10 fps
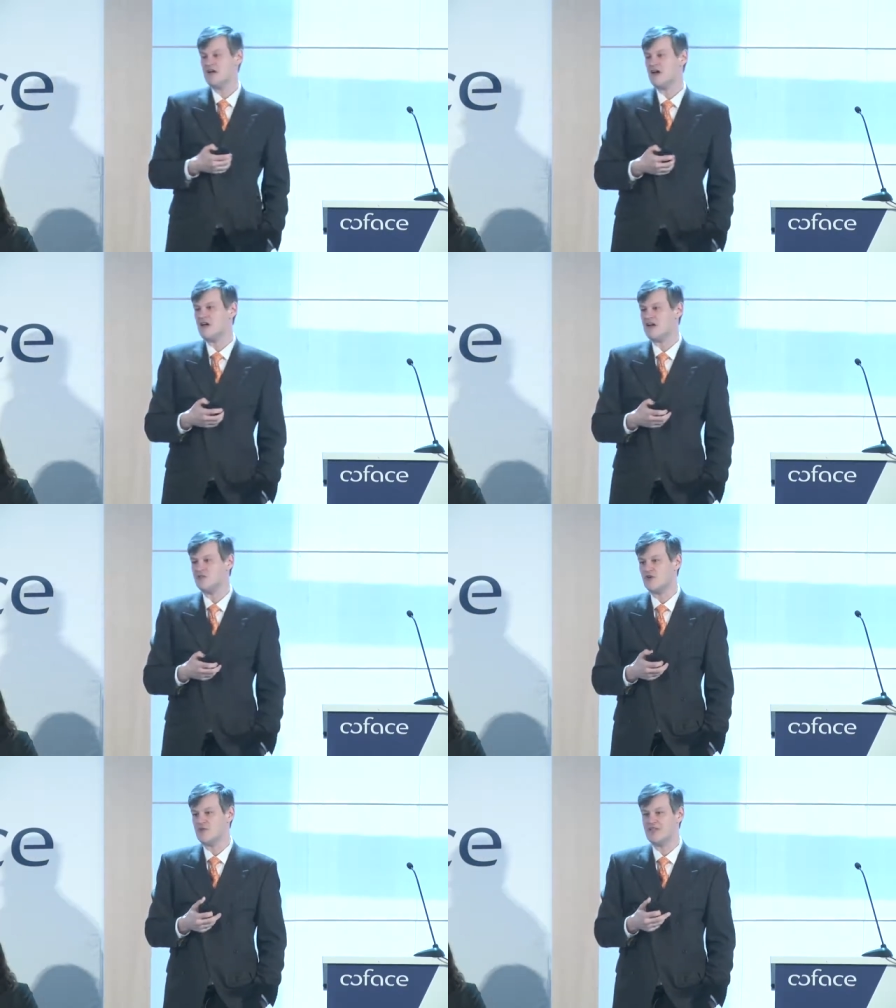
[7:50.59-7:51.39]
Uh,
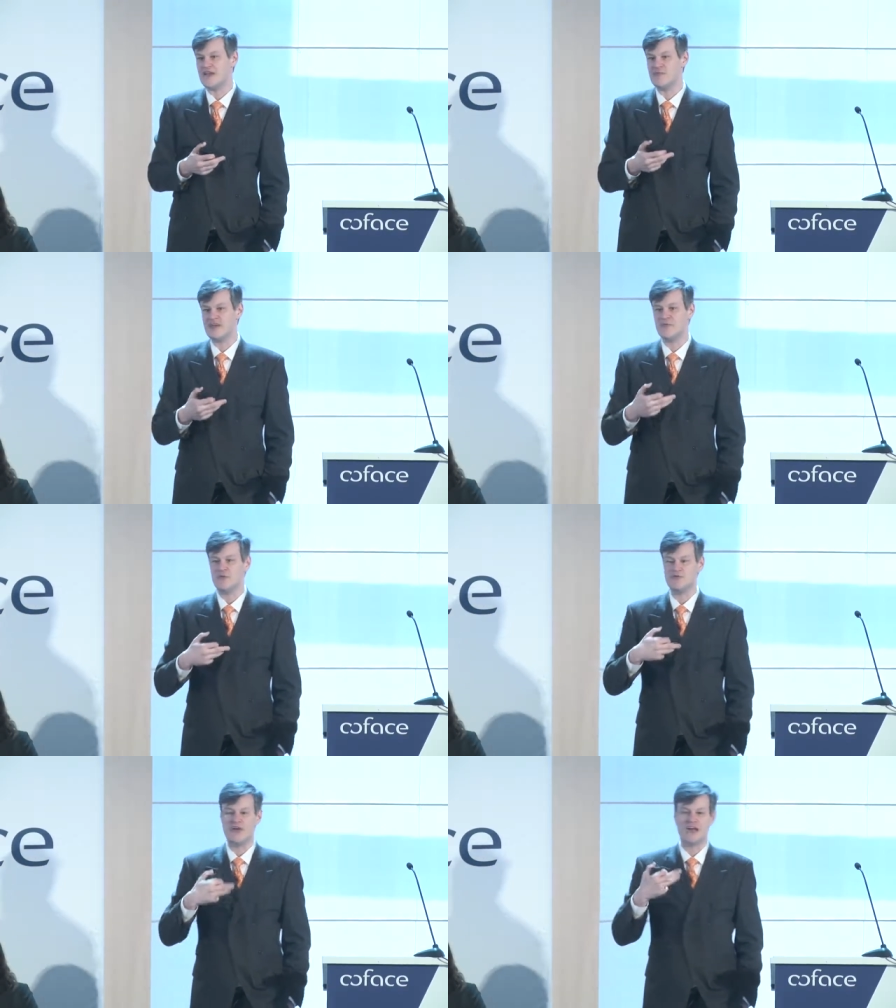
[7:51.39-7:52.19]
terms like being
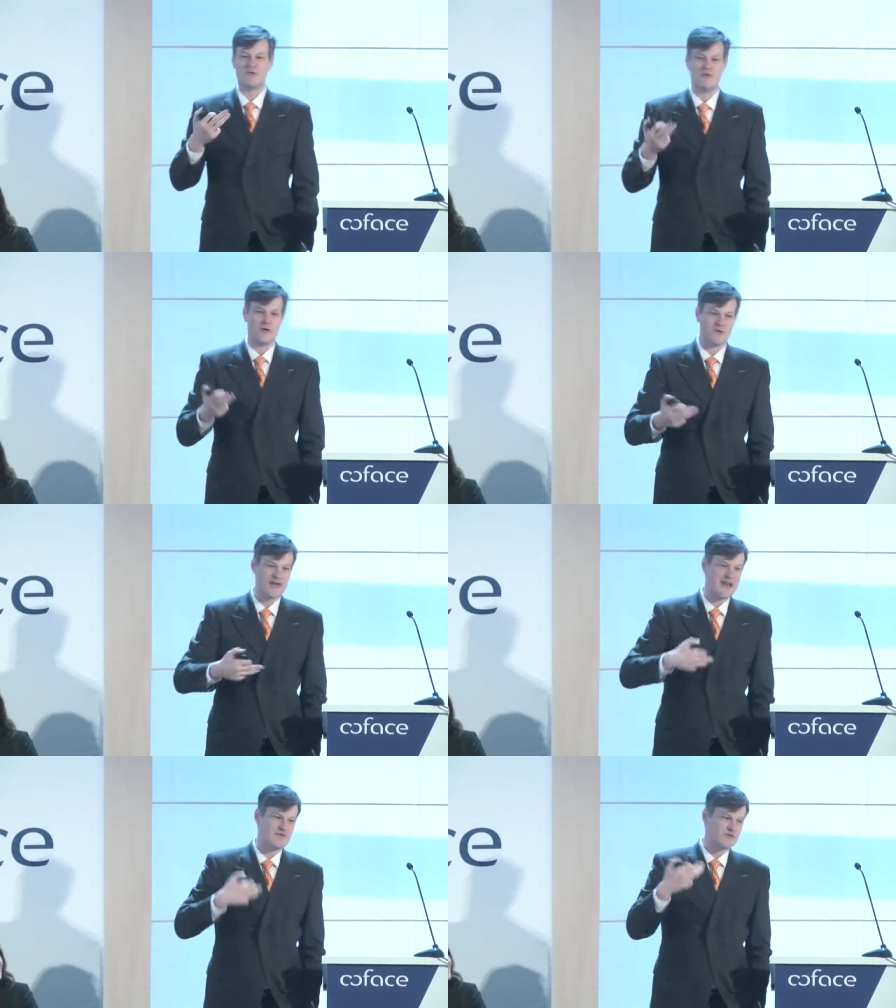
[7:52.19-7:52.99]
able to download the whole
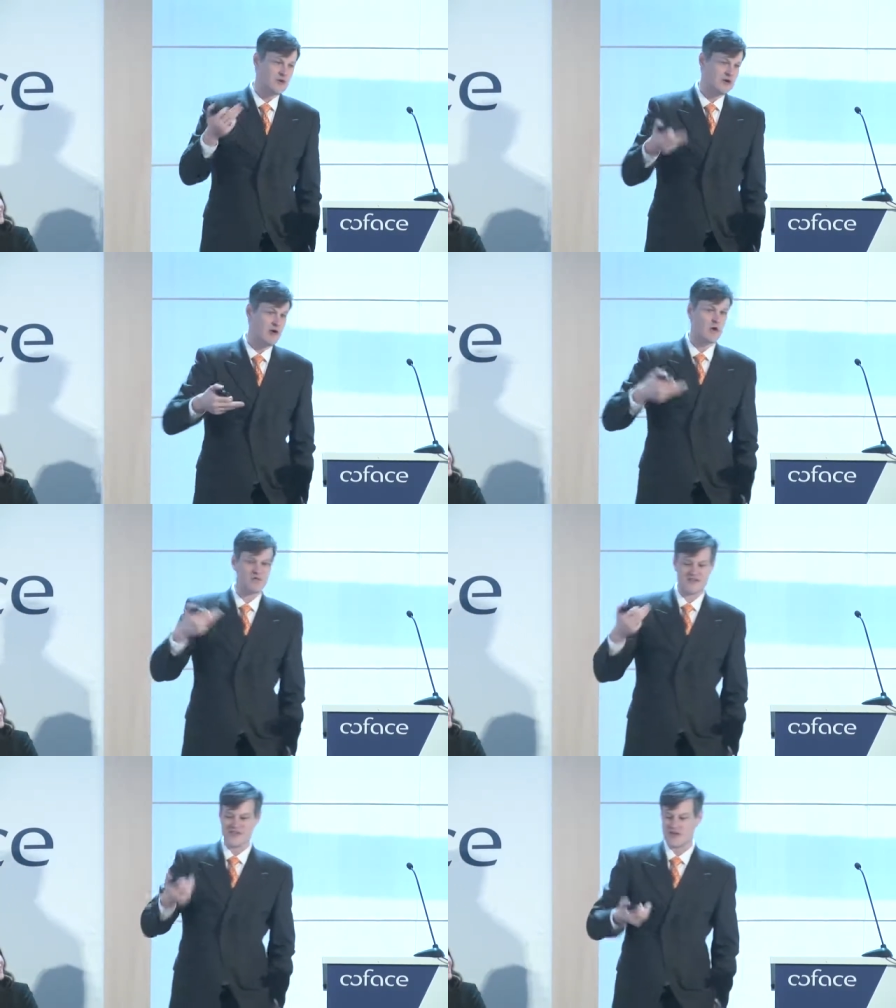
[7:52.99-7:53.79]
data, the Twitter
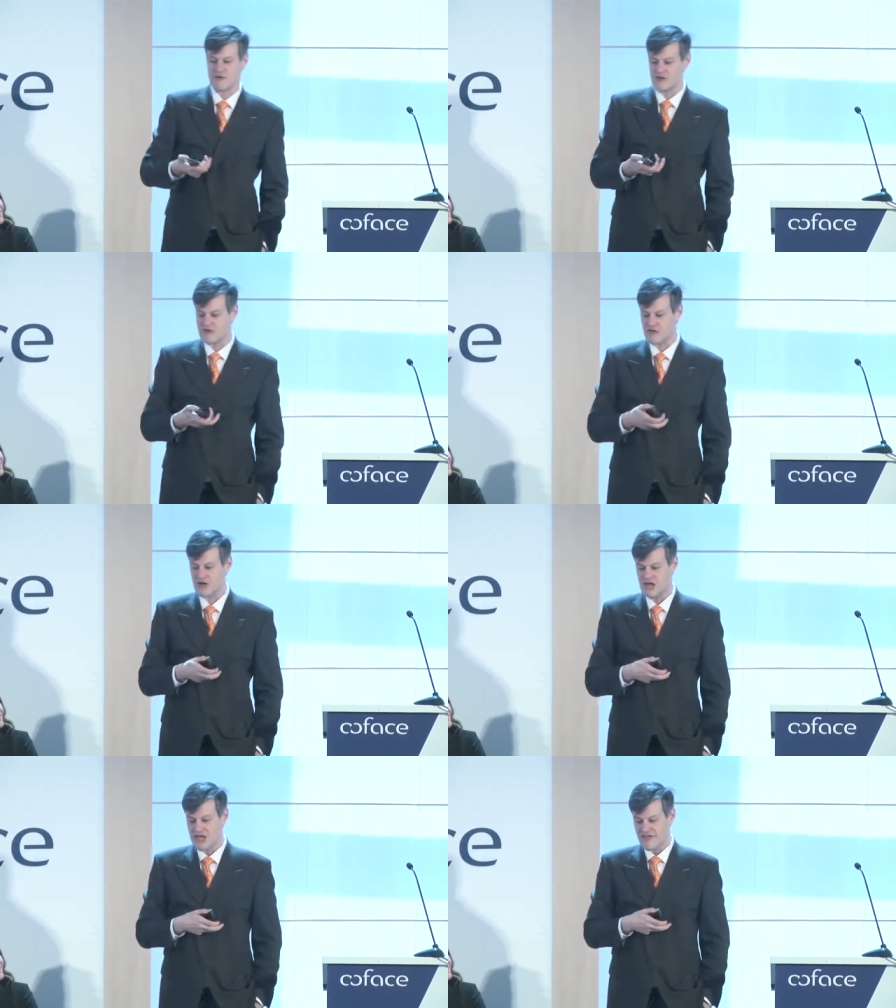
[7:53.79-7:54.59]
host, etc., etc.